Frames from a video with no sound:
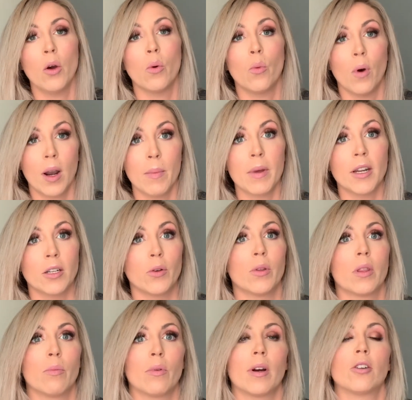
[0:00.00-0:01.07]
what I'm going to do with
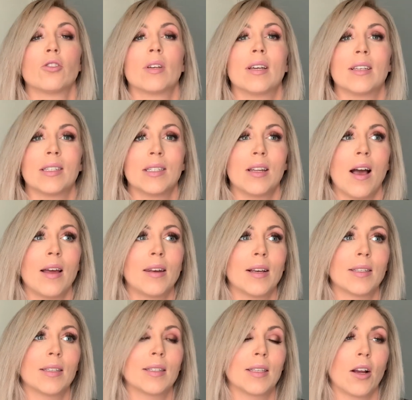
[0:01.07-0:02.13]
the brush is not
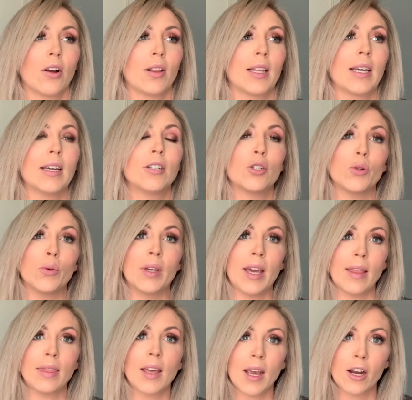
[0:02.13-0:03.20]
necessarily to
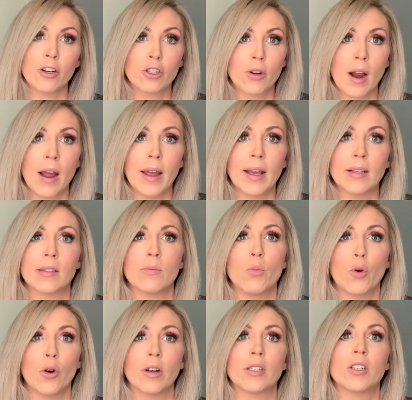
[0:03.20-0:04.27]
get the hair dry, it's
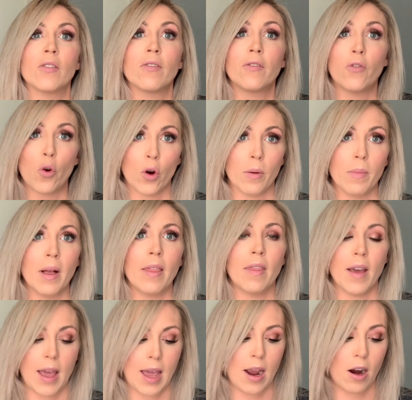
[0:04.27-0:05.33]
more to form
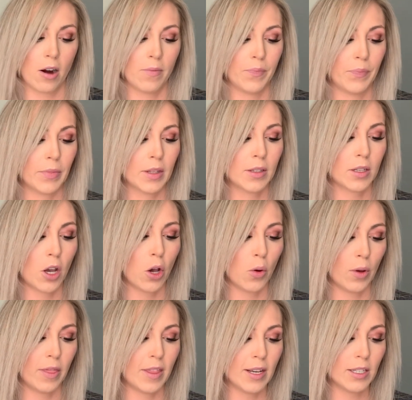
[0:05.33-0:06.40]
the hair.
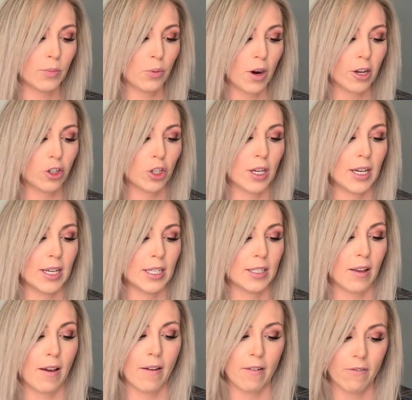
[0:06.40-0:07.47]
So this brush
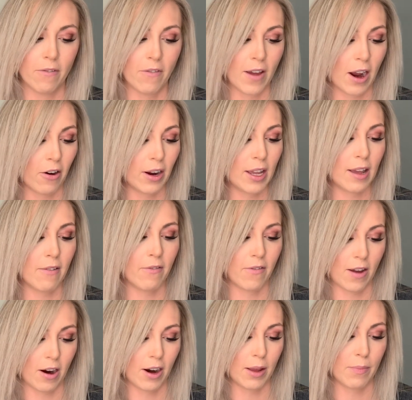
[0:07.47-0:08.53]
is a very,
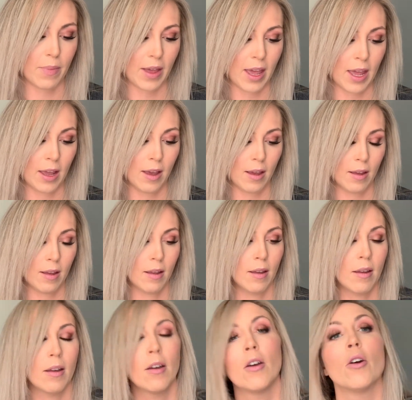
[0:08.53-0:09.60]
very big
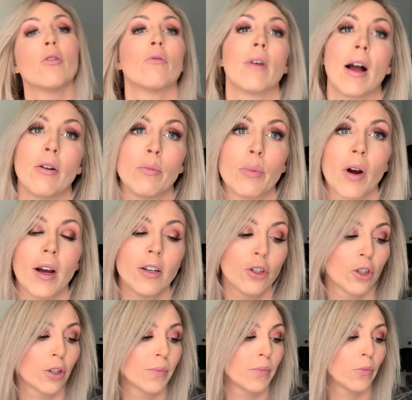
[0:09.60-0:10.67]
round
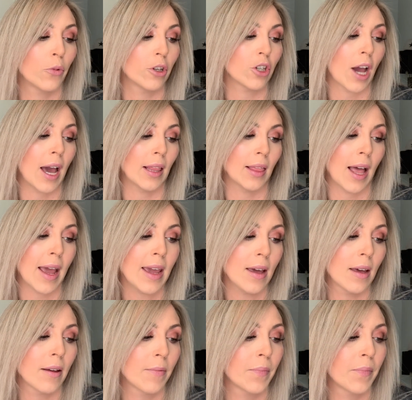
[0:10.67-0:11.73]
brush, which I like.